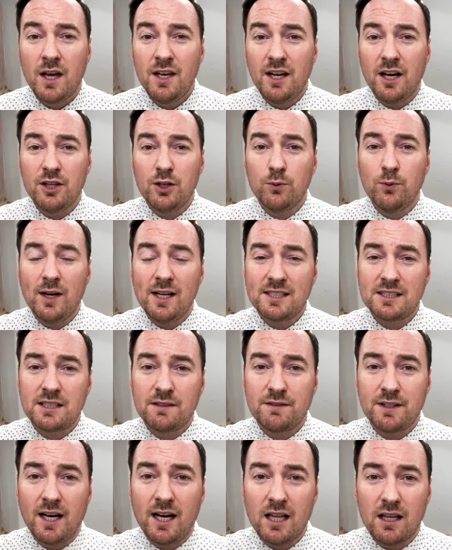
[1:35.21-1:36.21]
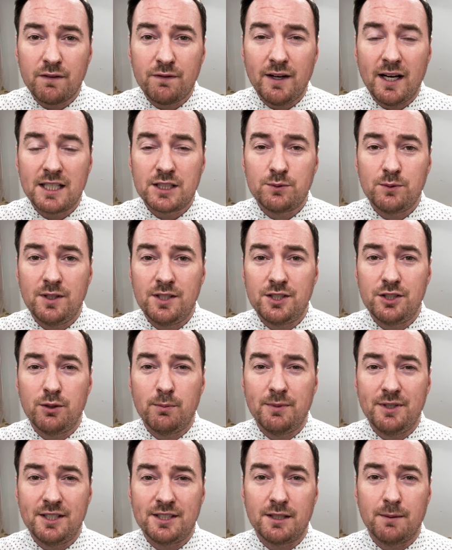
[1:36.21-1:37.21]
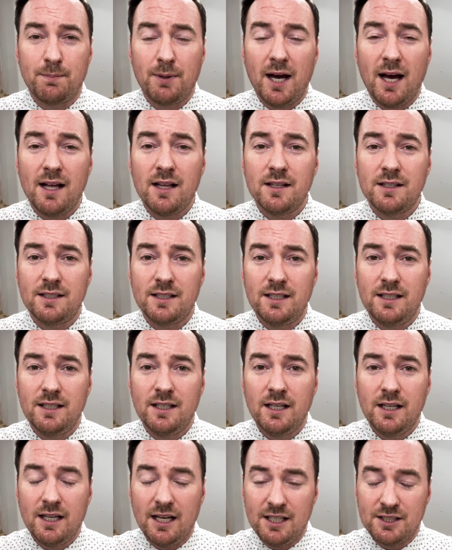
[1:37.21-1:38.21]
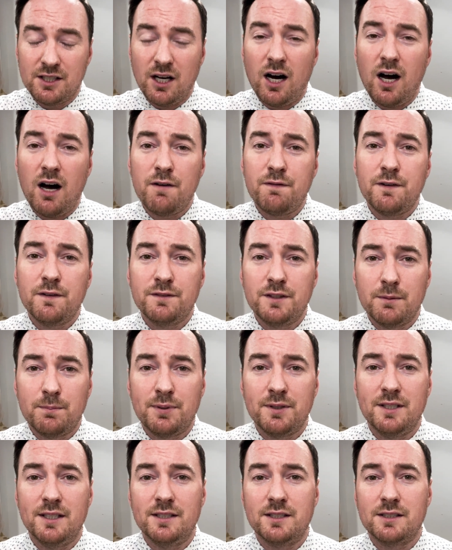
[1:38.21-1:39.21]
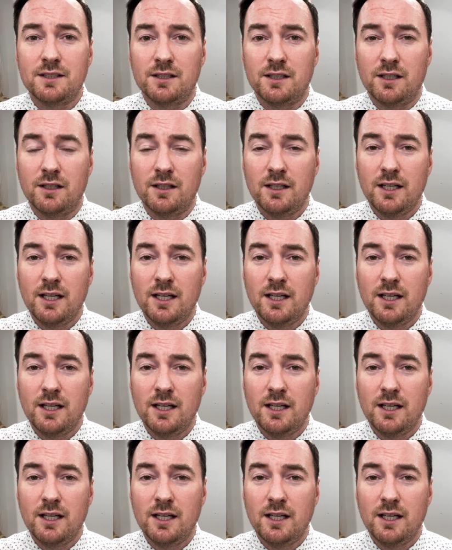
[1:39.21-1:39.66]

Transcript: Now, the rest of the Halifax Regional Municipality is off of the peninsula,